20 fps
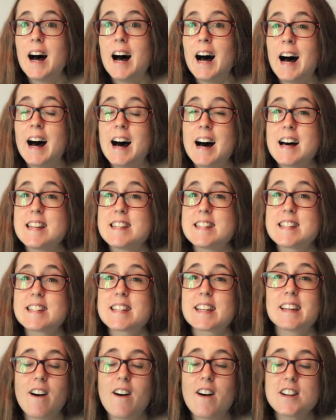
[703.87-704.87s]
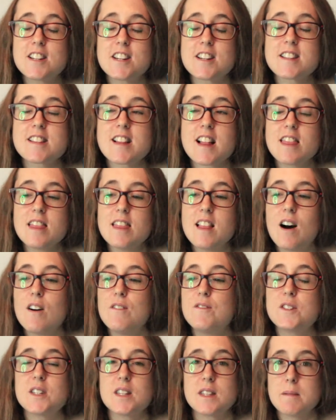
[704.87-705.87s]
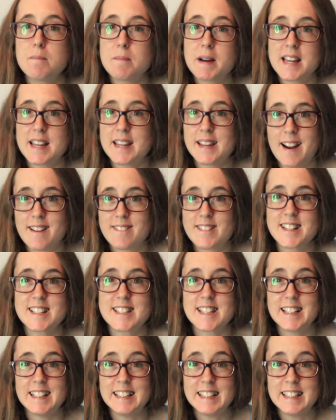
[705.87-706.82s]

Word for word: and I just loved the main character,